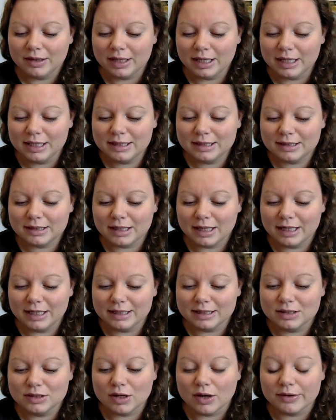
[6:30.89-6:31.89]
This
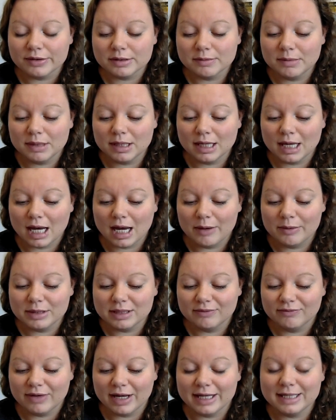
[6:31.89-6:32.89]
is not something I would
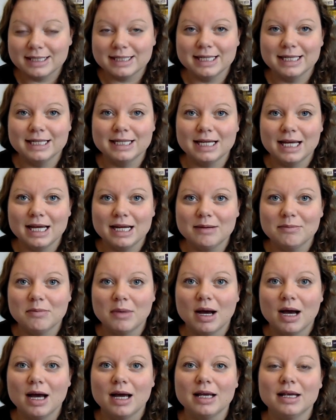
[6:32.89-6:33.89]
invest in
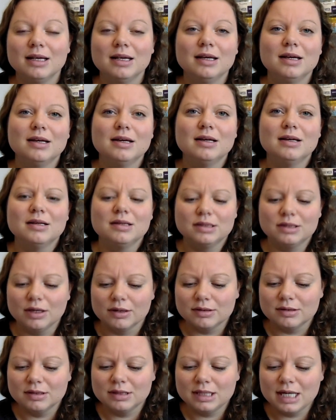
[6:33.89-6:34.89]
my
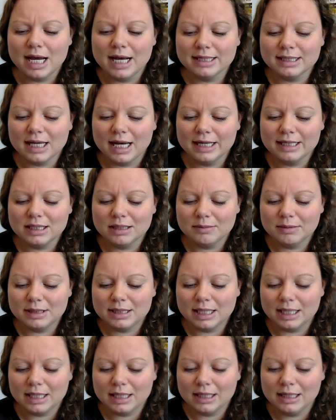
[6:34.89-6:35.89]
stocks and shares ISA
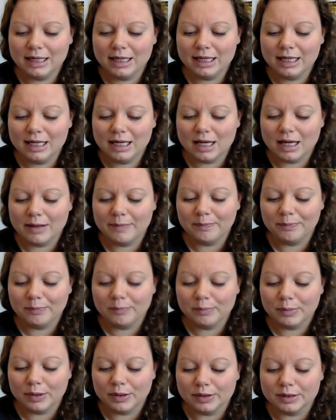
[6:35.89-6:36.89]
particularly,
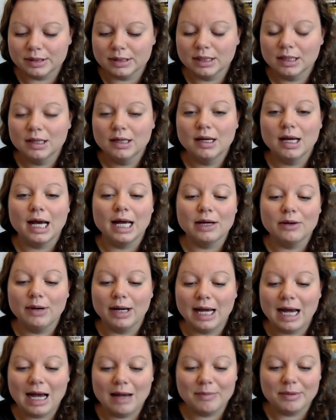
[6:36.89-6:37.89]
but I'm
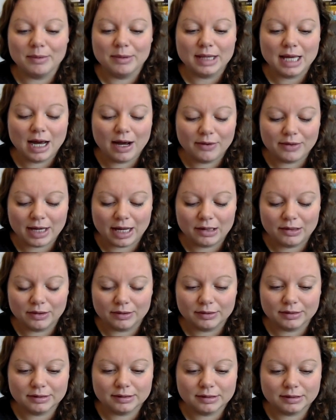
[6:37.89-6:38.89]
quite happy with how that
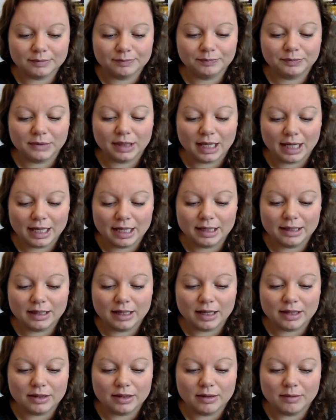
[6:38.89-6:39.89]
looks
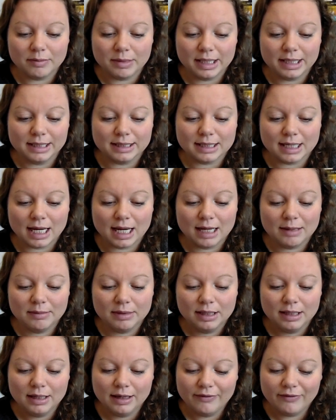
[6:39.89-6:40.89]
in the meantime.
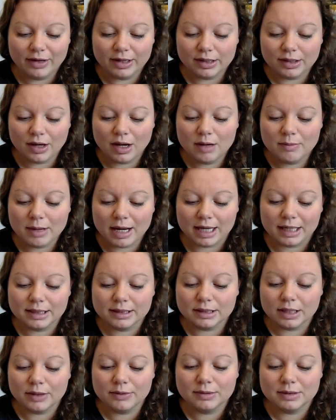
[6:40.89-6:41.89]
I go back,
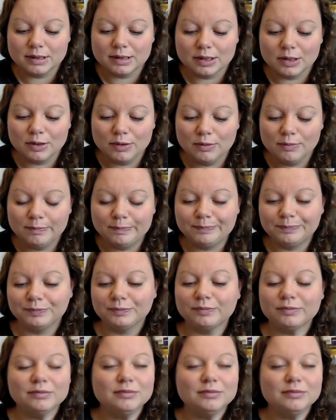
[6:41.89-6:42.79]
so Zoom,